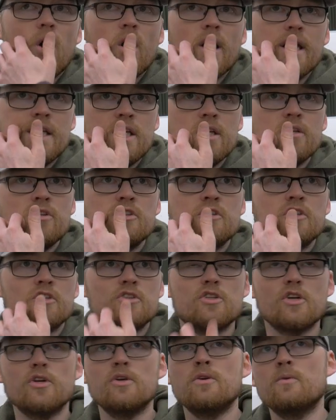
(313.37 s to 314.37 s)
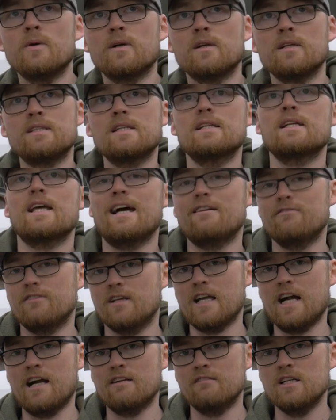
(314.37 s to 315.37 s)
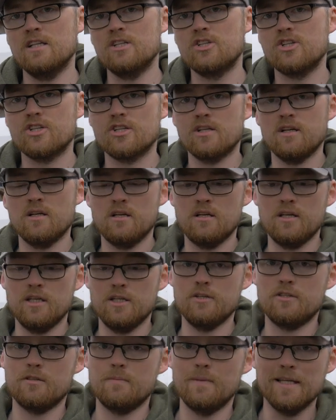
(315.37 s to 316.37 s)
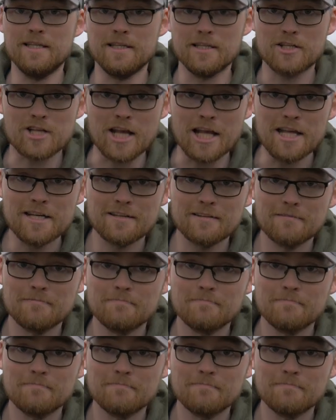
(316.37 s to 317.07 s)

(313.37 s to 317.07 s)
I used to do when I didn't have a garage, it used to be in the shed.